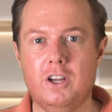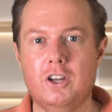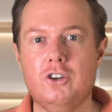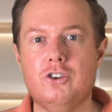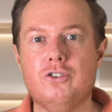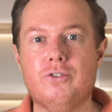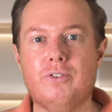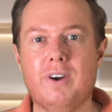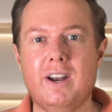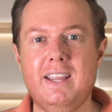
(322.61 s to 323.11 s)

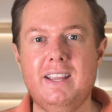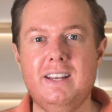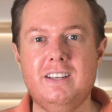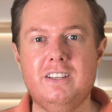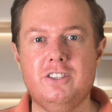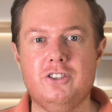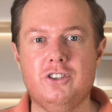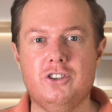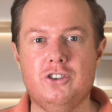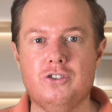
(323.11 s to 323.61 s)

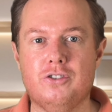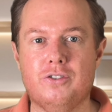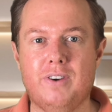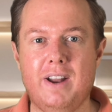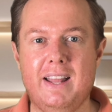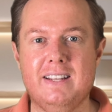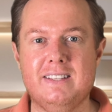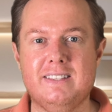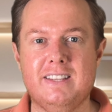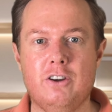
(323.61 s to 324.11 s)
trained to
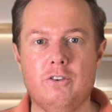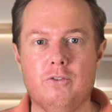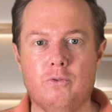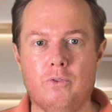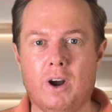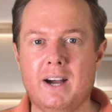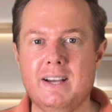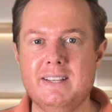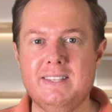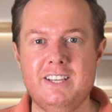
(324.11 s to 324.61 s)
translate
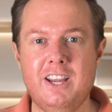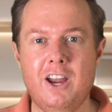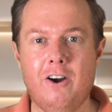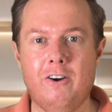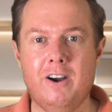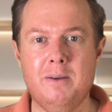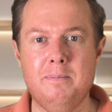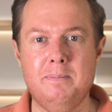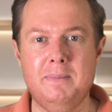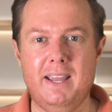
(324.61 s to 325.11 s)
raw
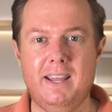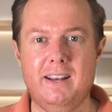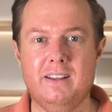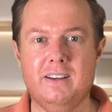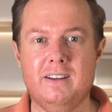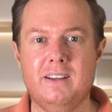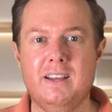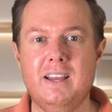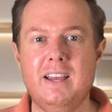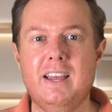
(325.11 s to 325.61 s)
CRM
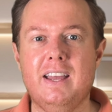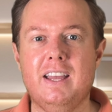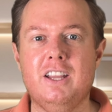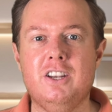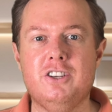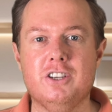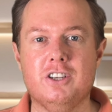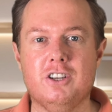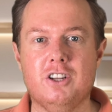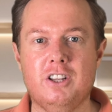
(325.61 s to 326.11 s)
data
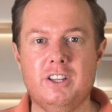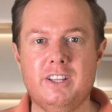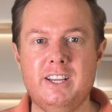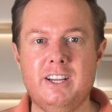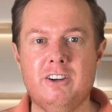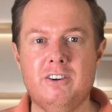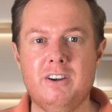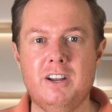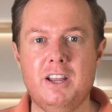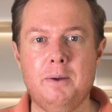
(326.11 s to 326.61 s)
into clear,